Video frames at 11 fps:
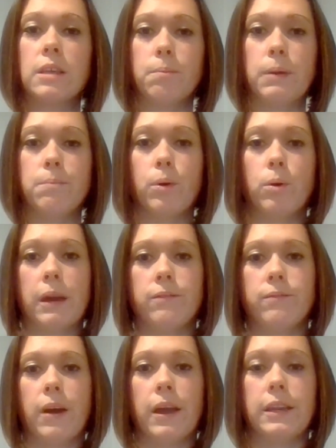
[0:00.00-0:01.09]
Some people
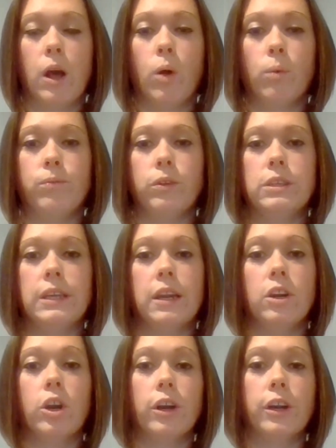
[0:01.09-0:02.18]
might find it helpful to get
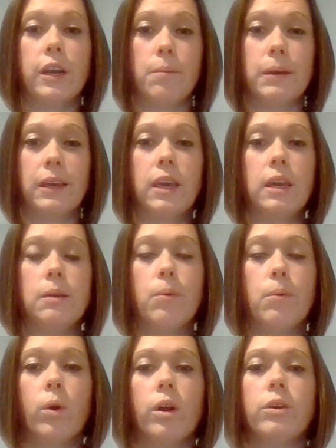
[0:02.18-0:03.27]
an ergonomic
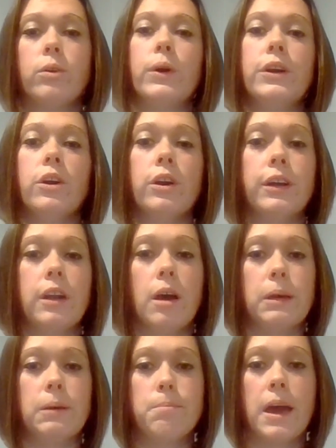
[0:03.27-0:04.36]
keyboard or an
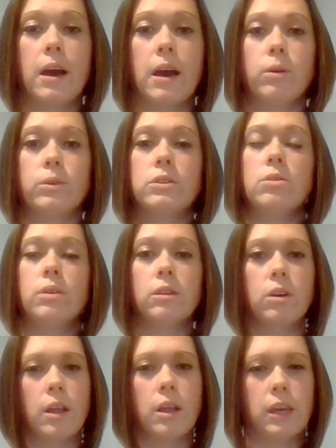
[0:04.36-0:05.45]
ergonomic mouse. You can
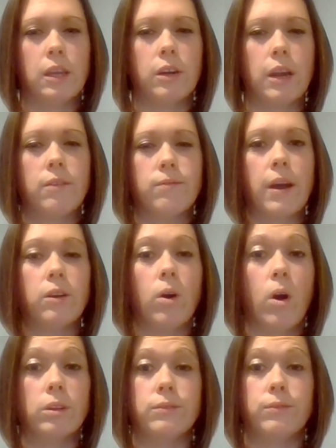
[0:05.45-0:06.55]
look on the internet and find
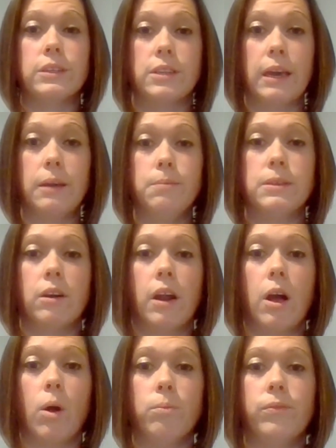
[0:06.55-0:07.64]
all different types that are
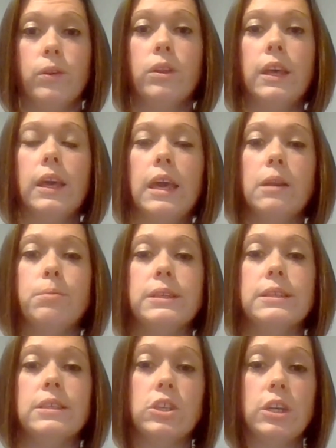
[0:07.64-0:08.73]
helpful in
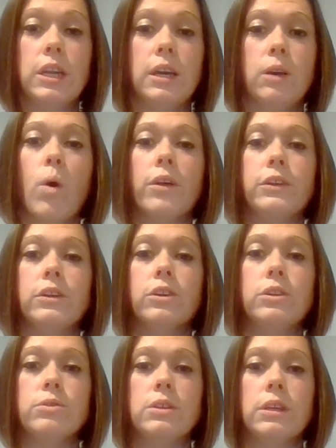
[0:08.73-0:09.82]
positioning while you're
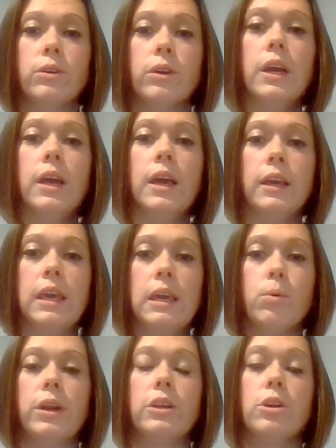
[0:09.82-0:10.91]
using your
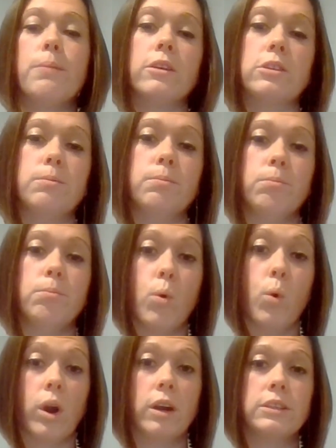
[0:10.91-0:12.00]
keyboard and your mouse
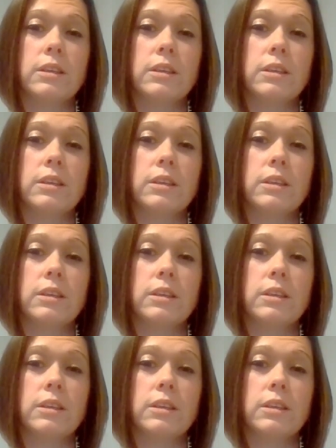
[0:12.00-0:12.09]
more.